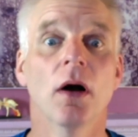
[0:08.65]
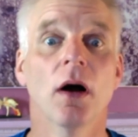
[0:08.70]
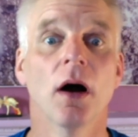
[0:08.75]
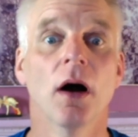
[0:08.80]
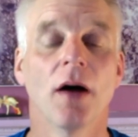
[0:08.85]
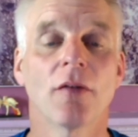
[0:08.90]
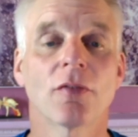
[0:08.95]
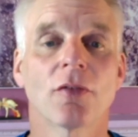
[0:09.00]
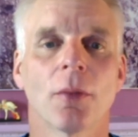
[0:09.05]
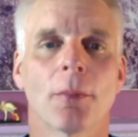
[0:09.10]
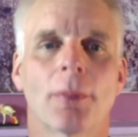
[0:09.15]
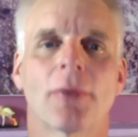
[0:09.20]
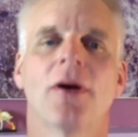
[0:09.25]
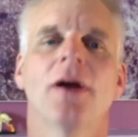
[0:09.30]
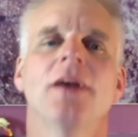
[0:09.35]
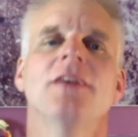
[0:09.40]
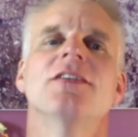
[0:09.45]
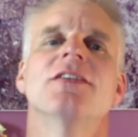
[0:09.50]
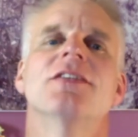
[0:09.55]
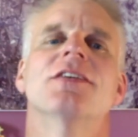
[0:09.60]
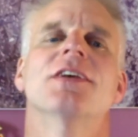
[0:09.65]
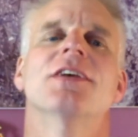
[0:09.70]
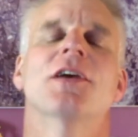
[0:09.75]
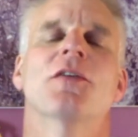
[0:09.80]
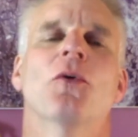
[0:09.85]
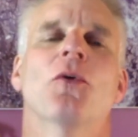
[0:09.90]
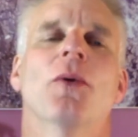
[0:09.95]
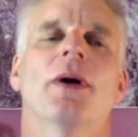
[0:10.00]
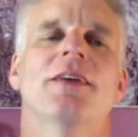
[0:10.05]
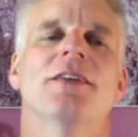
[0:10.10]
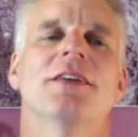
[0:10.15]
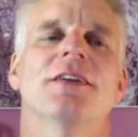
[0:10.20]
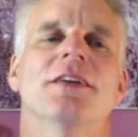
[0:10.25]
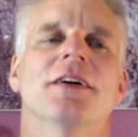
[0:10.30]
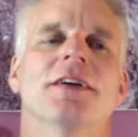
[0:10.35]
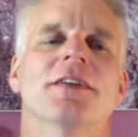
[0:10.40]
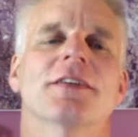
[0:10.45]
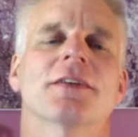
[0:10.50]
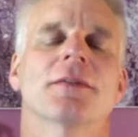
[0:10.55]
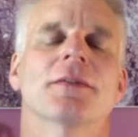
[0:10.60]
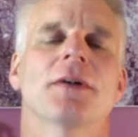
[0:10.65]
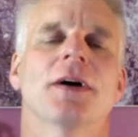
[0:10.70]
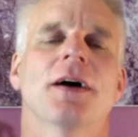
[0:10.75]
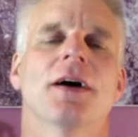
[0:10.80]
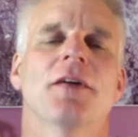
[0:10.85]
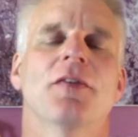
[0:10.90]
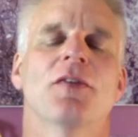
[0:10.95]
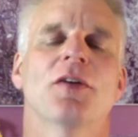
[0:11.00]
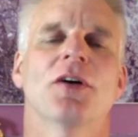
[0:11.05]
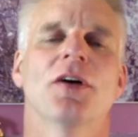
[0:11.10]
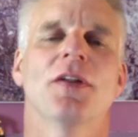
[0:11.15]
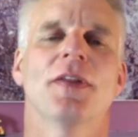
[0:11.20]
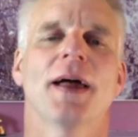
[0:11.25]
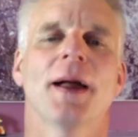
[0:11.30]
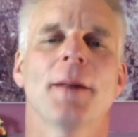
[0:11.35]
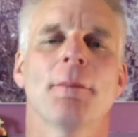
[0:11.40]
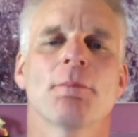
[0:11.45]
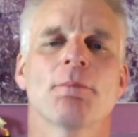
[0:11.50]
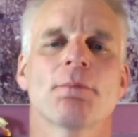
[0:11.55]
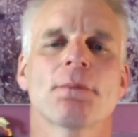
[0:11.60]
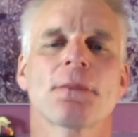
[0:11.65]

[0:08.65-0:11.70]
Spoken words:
I've got prizes to give away tonight. I forgot that.